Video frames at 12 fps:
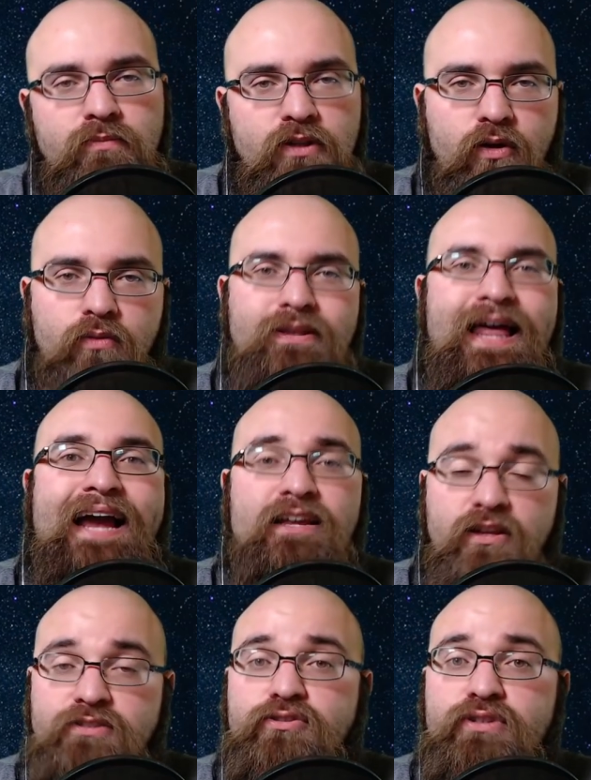you know,
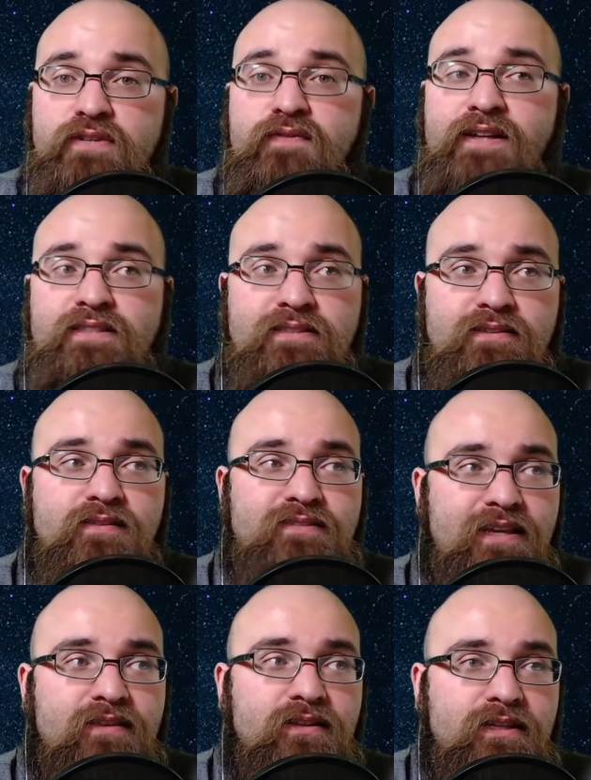lackluster defenses, to
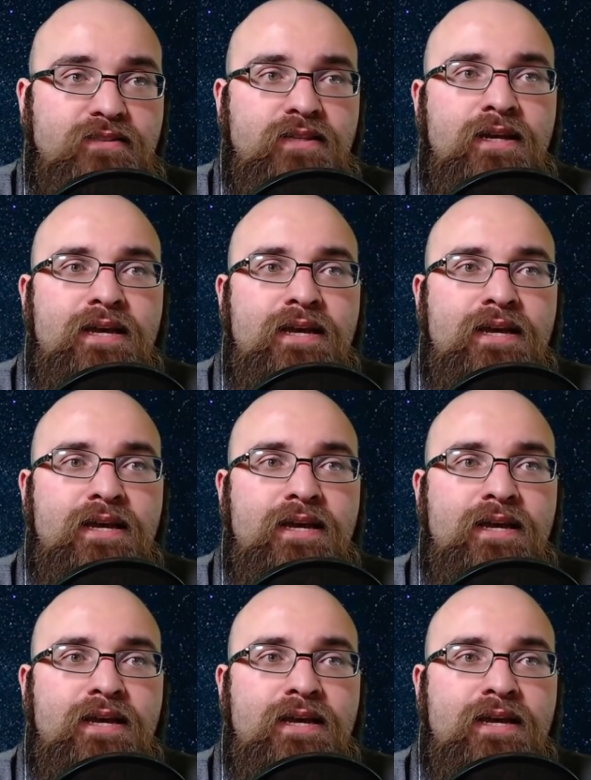say the least.